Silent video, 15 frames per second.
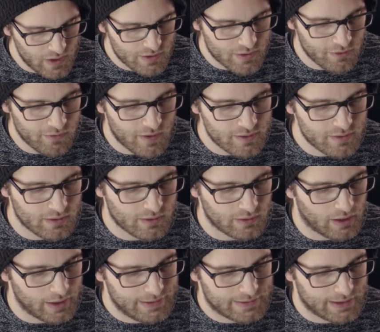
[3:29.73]

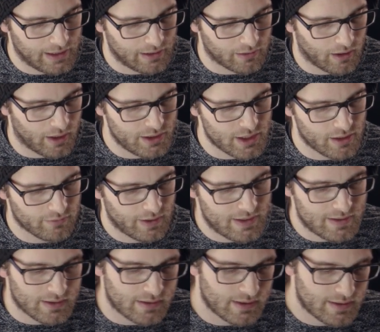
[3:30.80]
2019, I
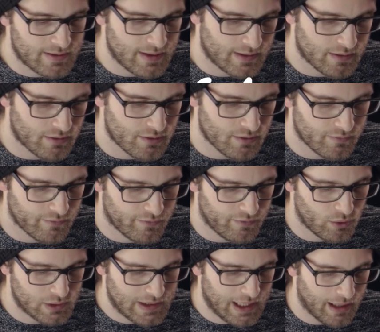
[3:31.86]
generated
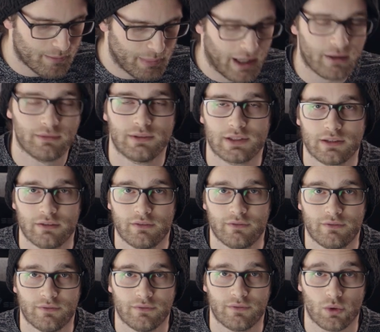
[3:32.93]
648 pounds
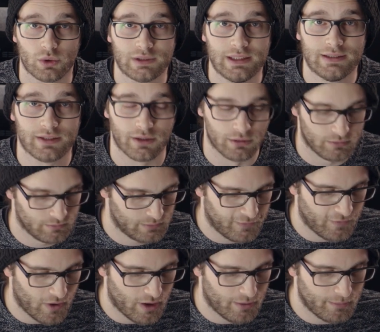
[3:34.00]
42
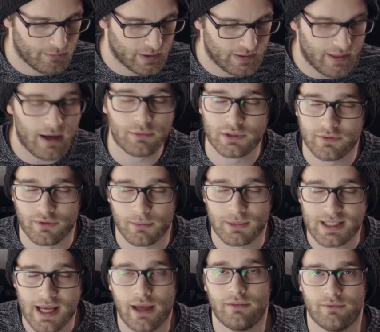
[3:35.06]
from that was from
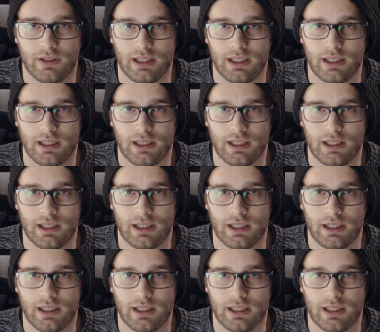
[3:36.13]
10